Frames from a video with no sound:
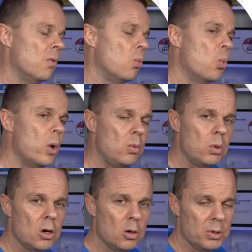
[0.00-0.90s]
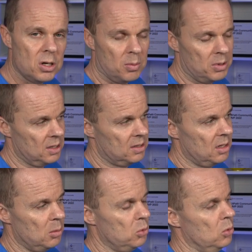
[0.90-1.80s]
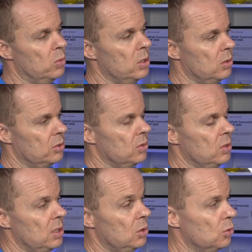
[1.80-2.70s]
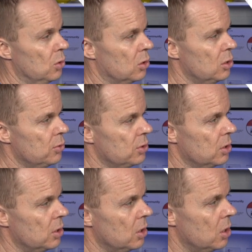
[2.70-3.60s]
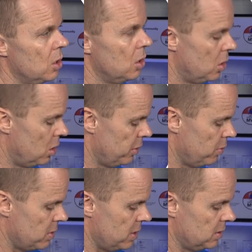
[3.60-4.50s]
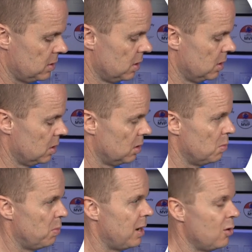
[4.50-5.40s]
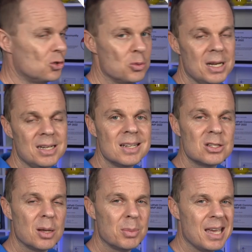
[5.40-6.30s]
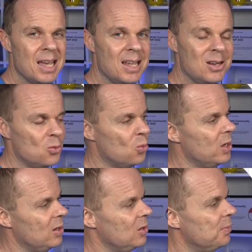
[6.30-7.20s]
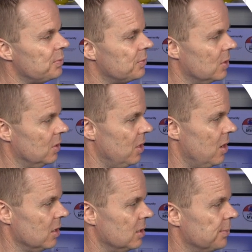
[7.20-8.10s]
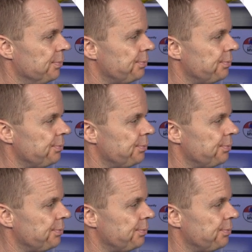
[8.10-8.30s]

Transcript: When we open up an Excel book, we also need to close it. Otherwise, Power Automate Desktop can and will lock it.